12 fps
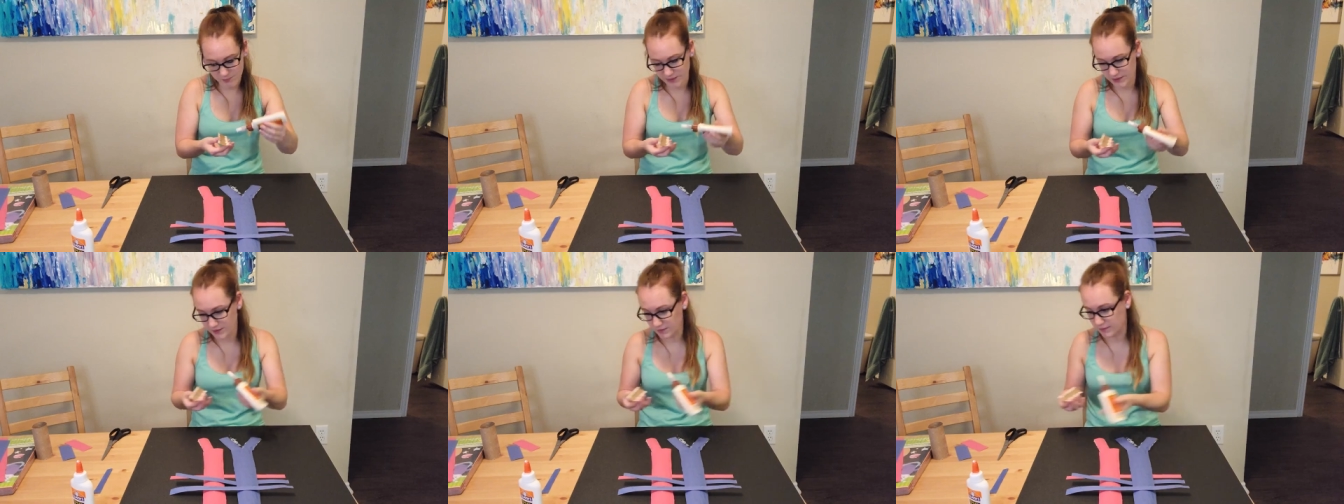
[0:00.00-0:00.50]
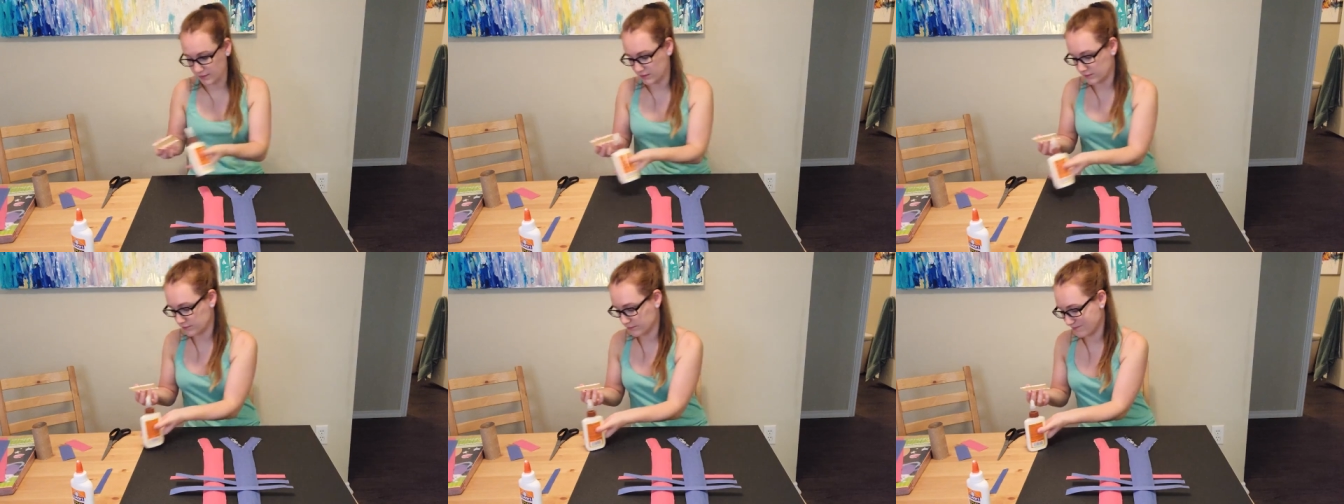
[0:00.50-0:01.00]
bit
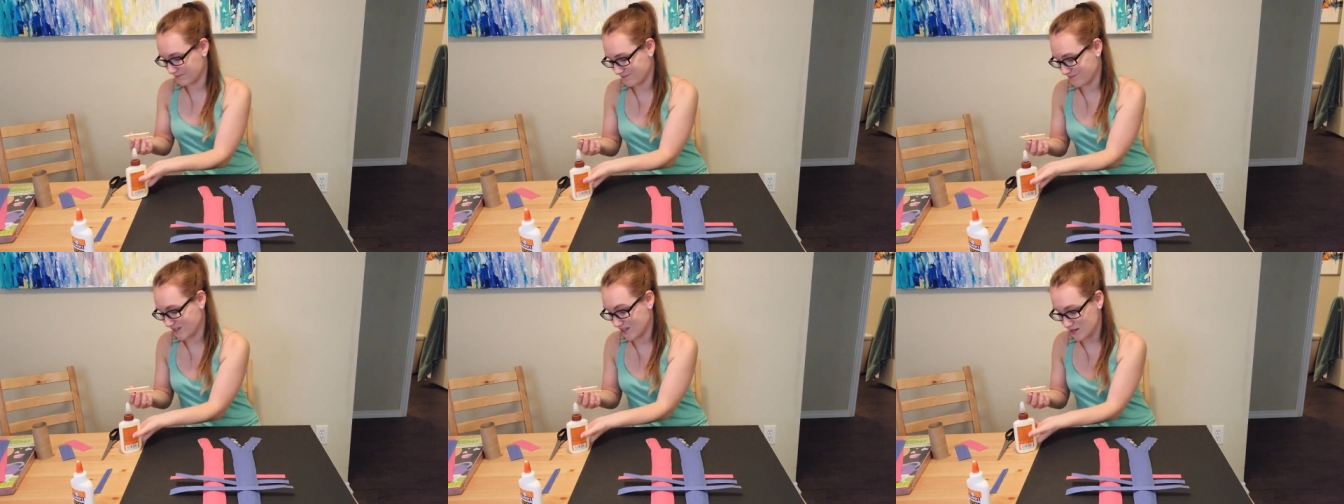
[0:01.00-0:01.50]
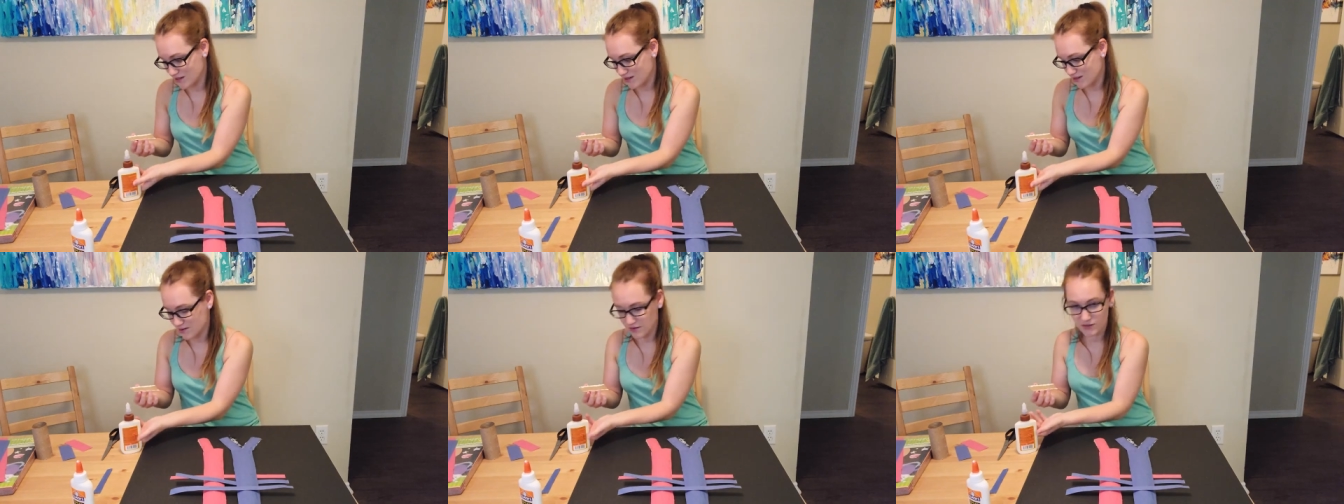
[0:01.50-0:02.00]

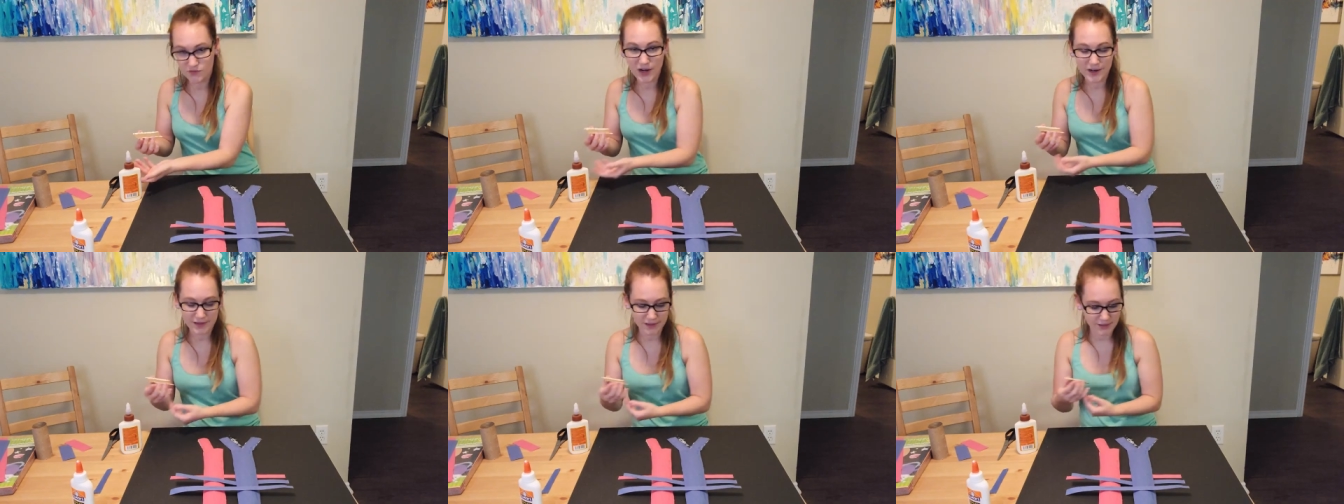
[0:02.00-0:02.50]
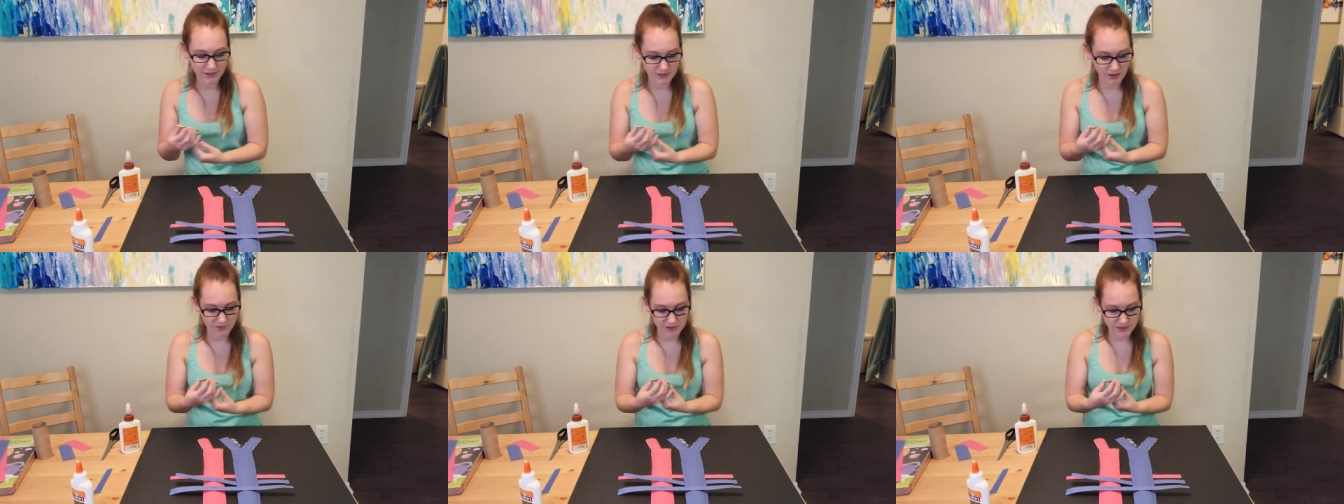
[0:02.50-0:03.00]
nerve-wracking because
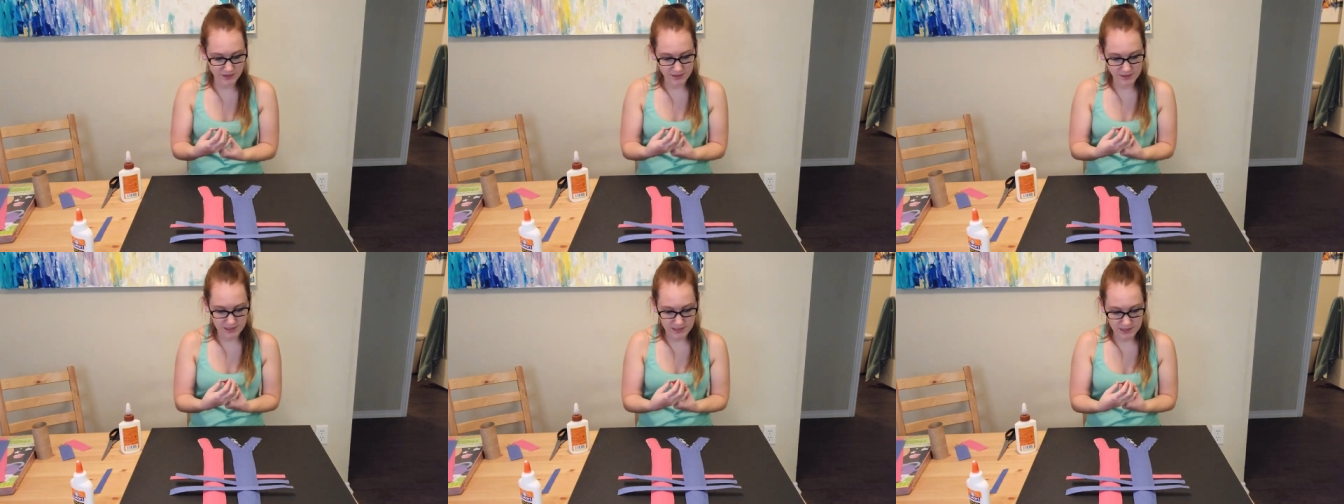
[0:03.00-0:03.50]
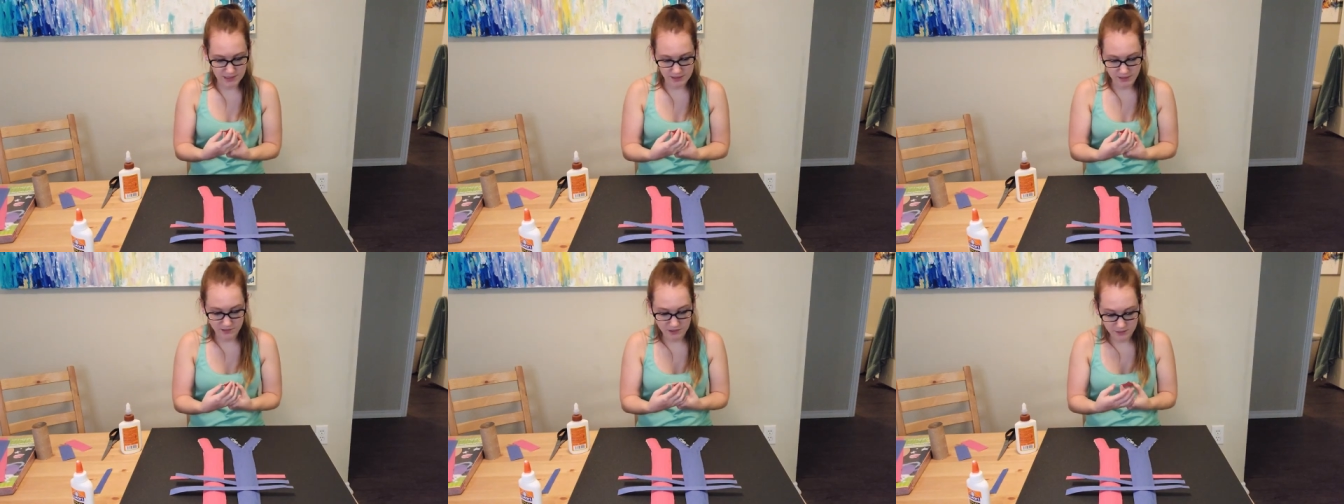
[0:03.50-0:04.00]
obviously that's the thing that you
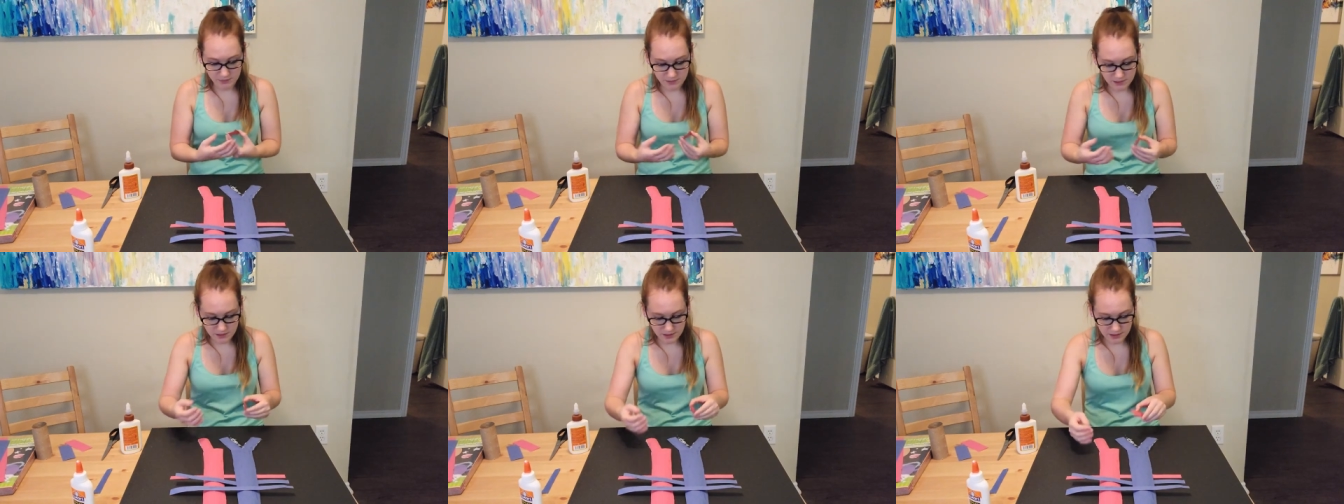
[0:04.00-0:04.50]
have to deal with,